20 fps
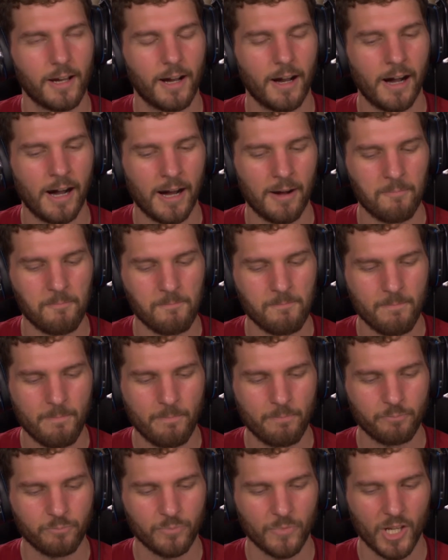But
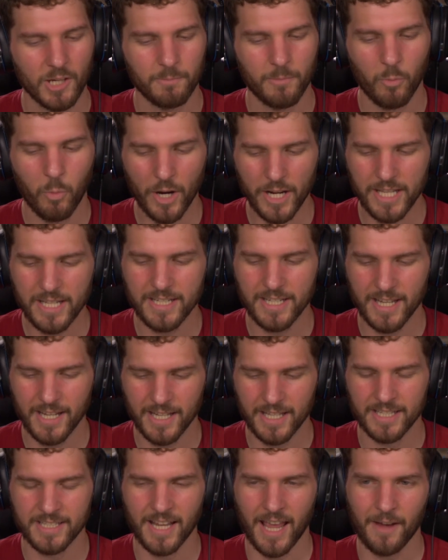what he did
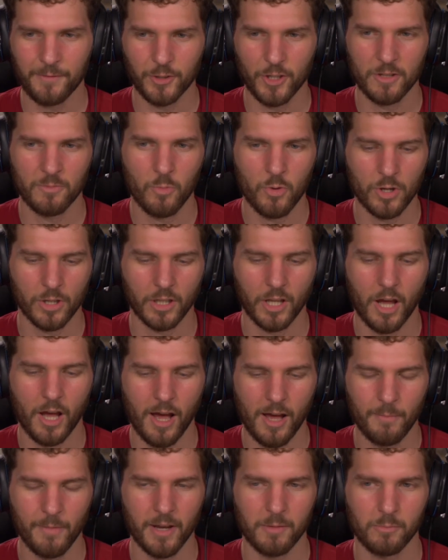is after the Mortal
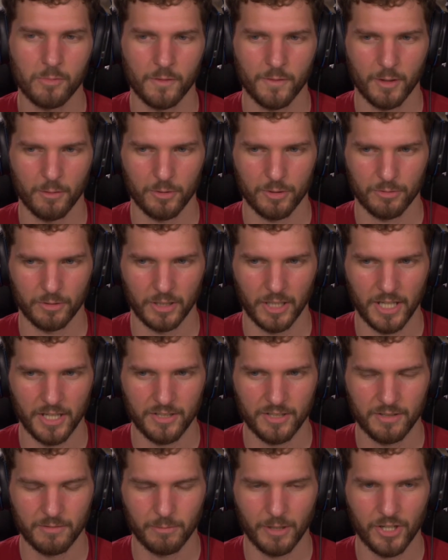Kombat movie was
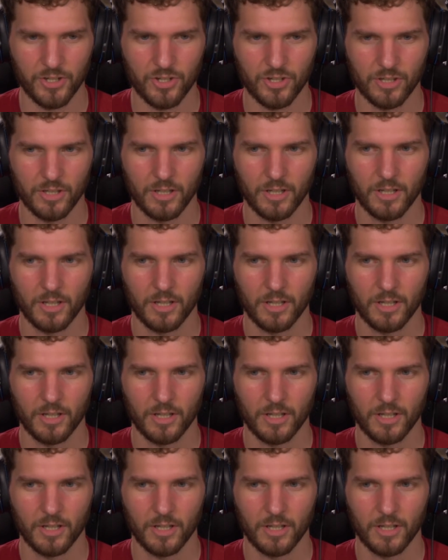released, which,